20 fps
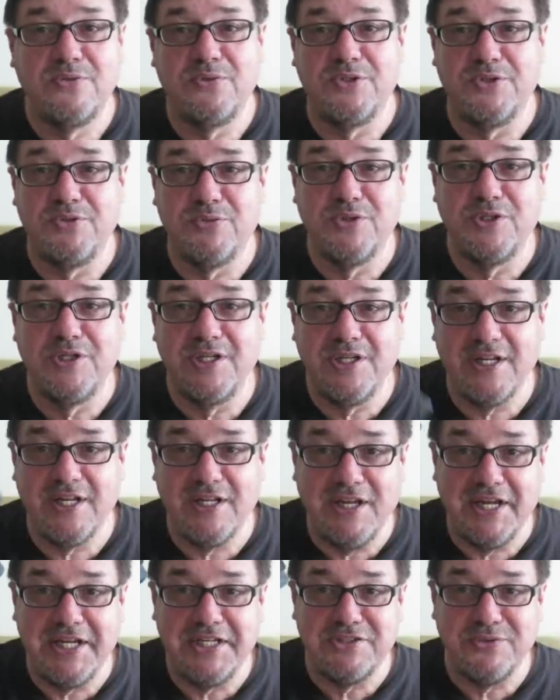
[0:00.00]
Would
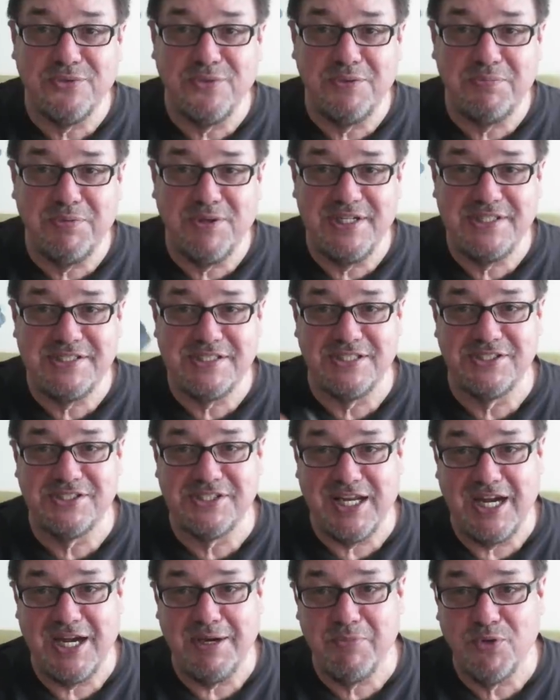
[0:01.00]
really like to replace
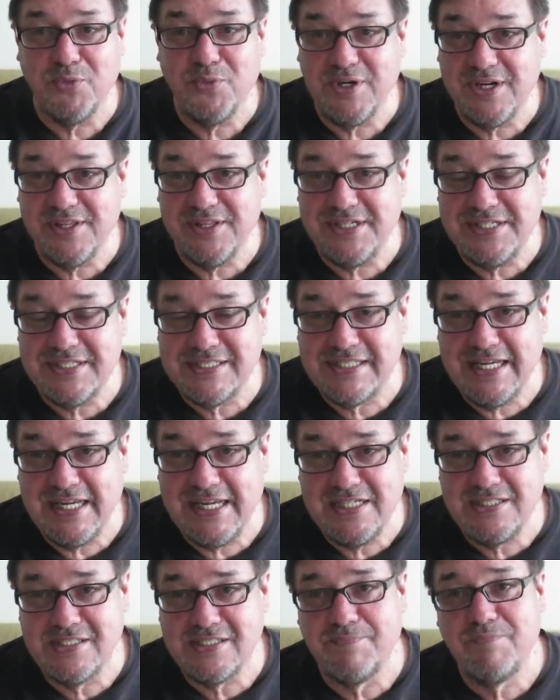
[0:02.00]
this camera one of these
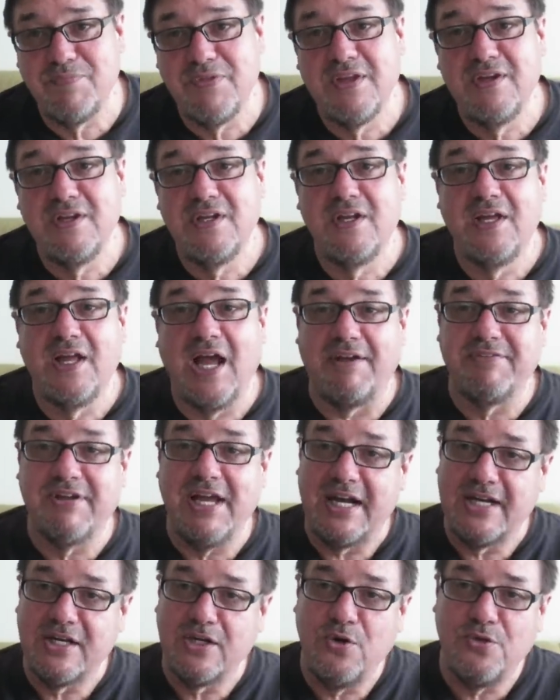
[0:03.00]
days. I've
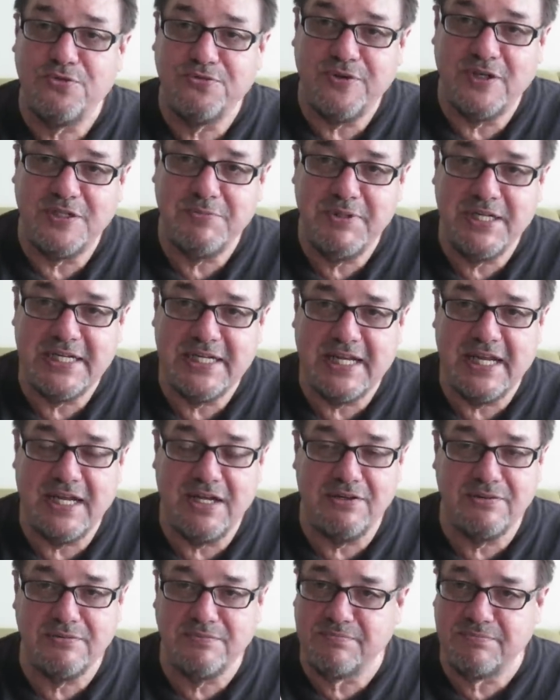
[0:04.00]
got a GoFundMe
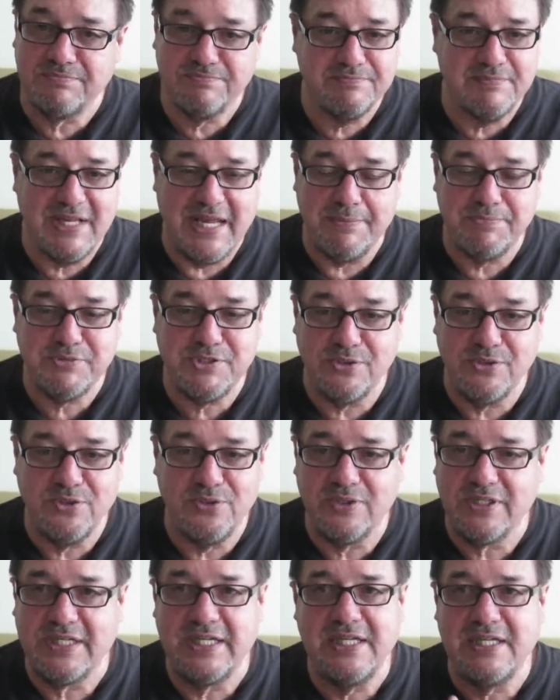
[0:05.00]
account.
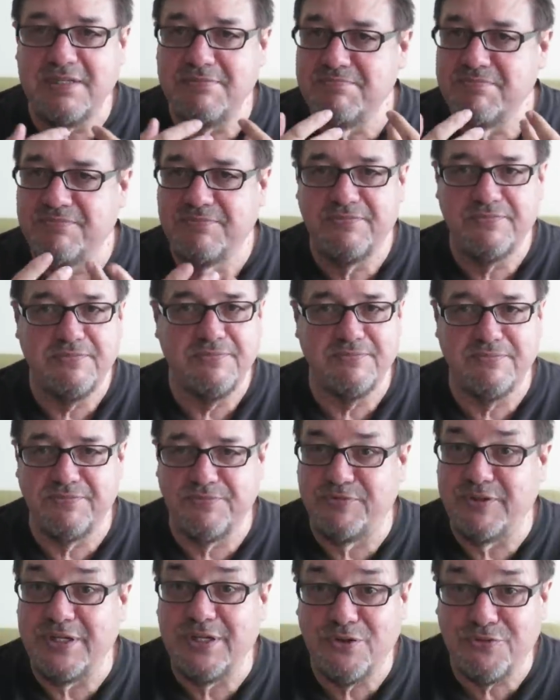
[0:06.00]
Absolutely.
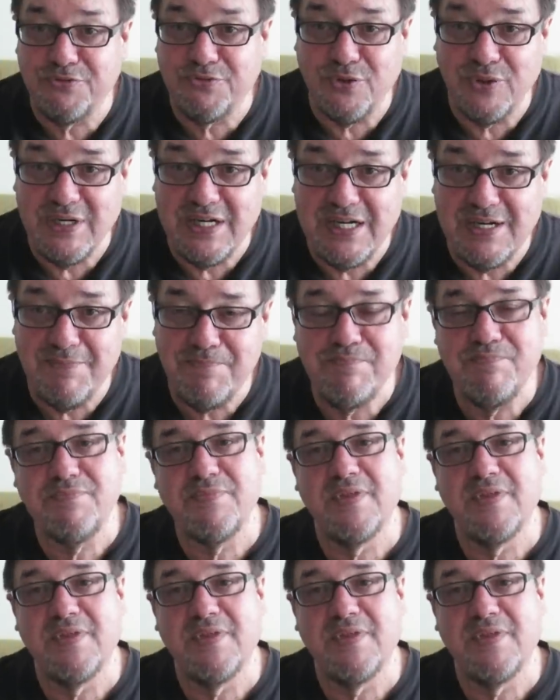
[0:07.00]
Feel free.